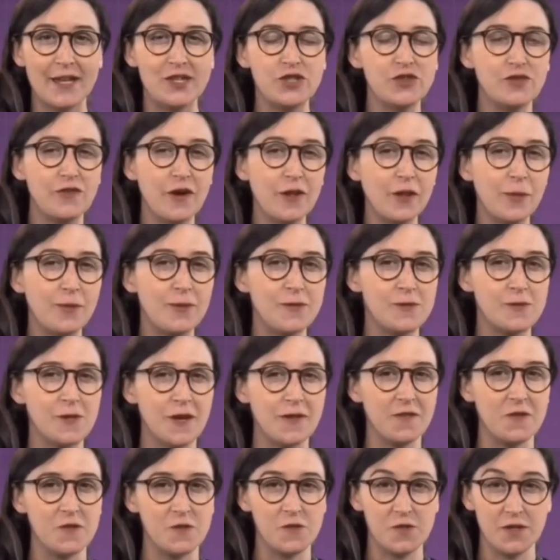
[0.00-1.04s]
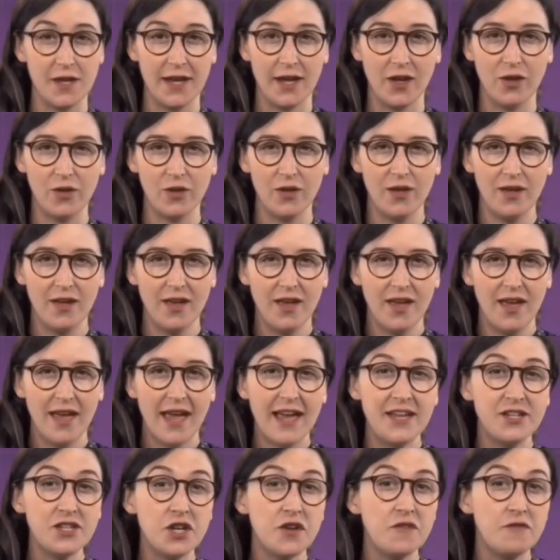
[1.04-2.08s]
and develop inside the snail,
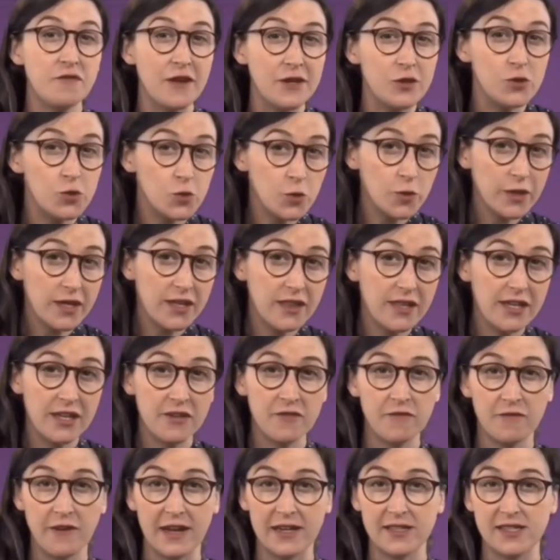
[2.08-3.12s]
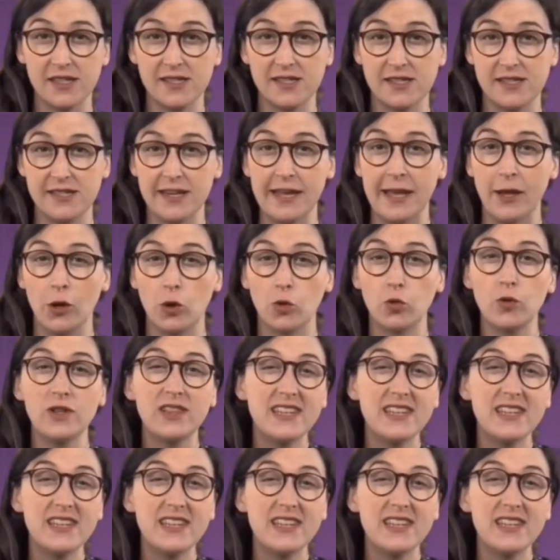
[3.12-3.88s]
and eventually the infected snail